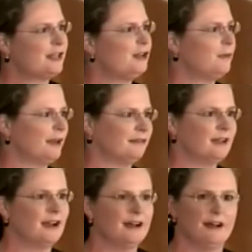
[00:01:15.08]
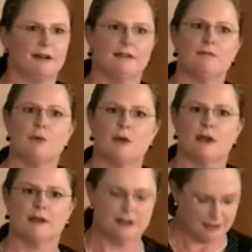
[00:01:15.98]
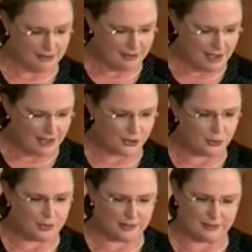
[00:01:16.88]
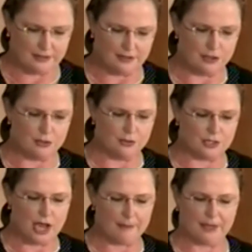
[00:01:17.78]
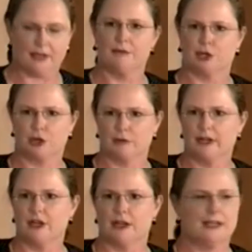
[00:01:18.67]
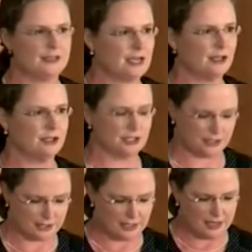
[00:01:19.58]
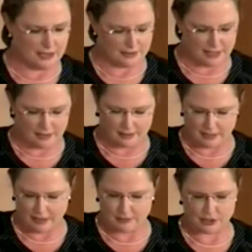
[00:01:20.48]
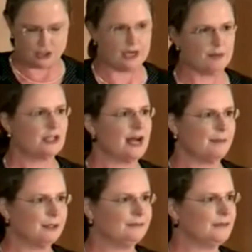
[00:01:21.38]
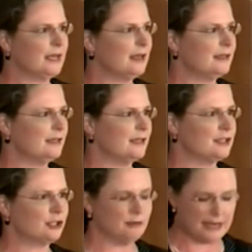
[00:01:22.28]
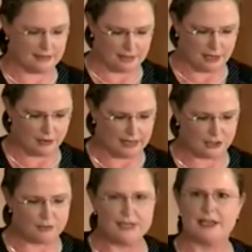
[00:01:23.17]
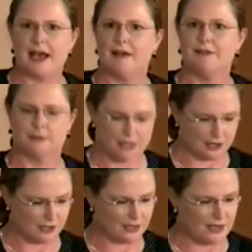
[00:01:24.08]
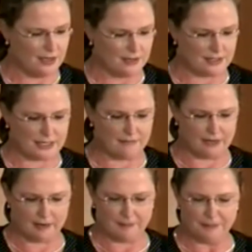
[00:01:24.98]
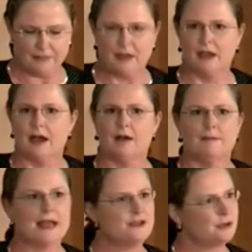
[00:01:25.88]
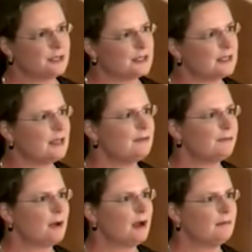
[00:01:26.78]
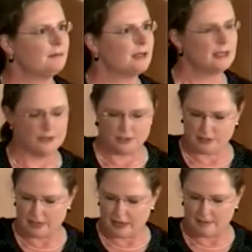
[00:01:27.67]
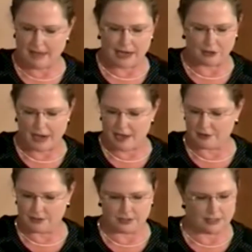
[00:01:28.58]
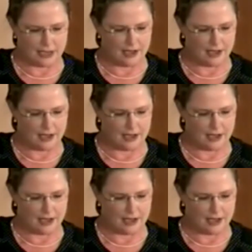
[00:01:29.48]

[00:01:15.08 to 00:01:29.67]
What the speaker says: anyone more suited to the topic of a career in intelligence than Mr. James Clapper. And it's a great treat to have him here this evening. As you can see from his background,